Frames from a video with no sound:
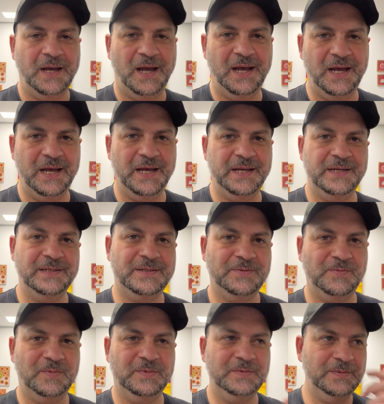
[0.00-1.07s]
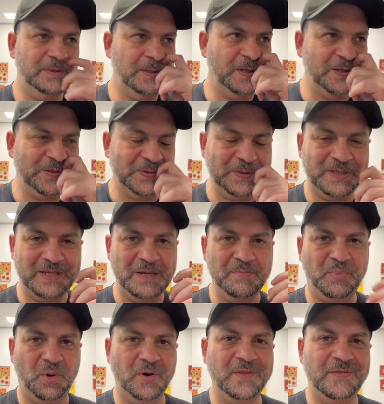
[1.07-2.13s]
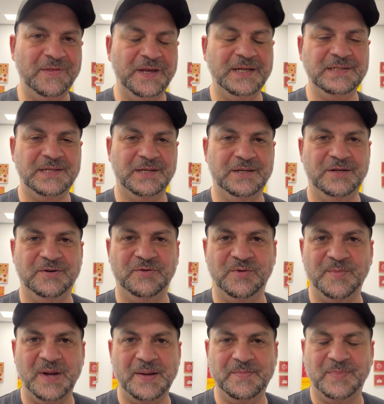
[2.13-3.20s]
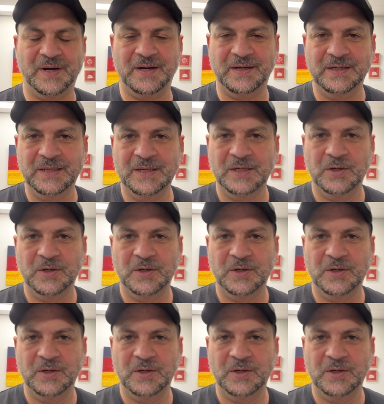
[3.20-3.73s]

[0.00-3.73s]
and the important thing to remember